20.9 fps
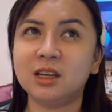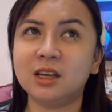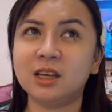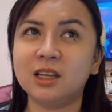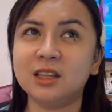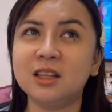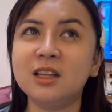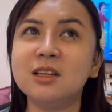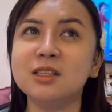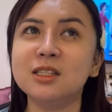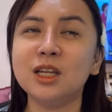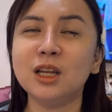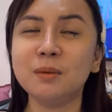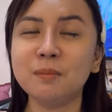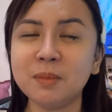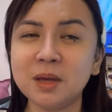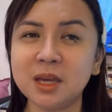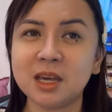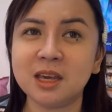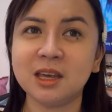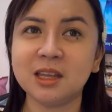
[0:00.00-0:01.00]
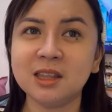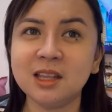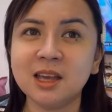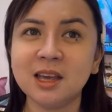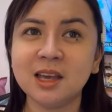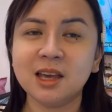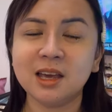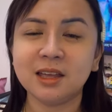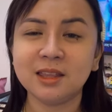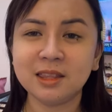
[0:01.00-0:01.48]
it doesn't mean
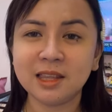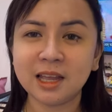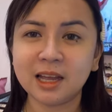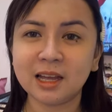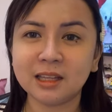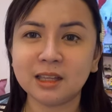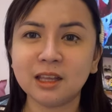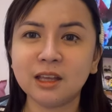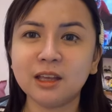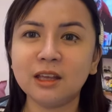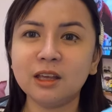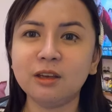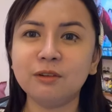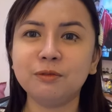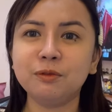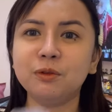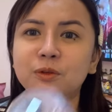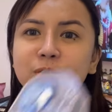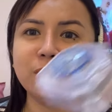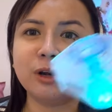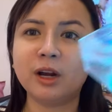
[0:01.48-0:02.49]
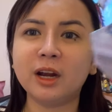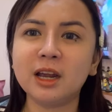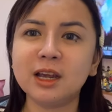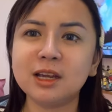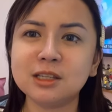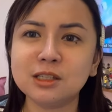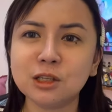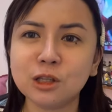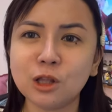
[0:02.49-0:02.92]
that if there is